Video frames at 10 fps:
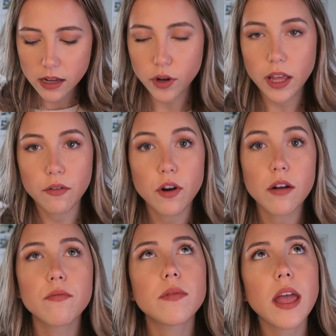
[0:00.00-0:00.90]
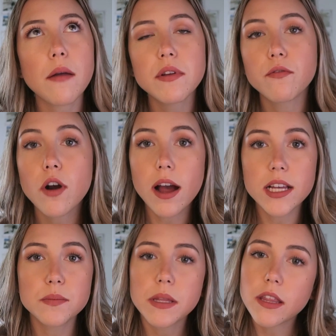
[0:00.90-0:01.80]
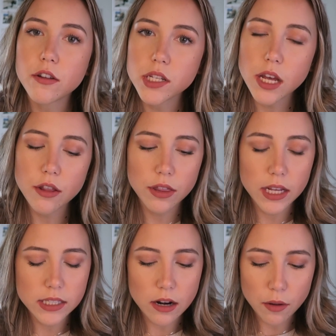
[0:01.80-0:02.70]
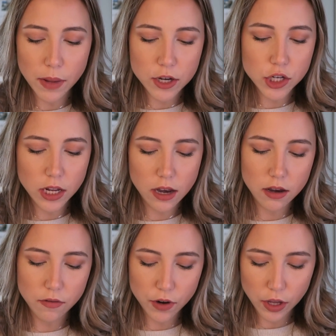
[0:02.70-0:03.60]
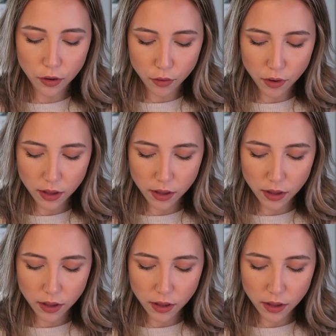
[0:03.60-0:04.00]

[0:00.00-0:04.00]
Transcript: or like for us, but then there's other things that I'll mention for you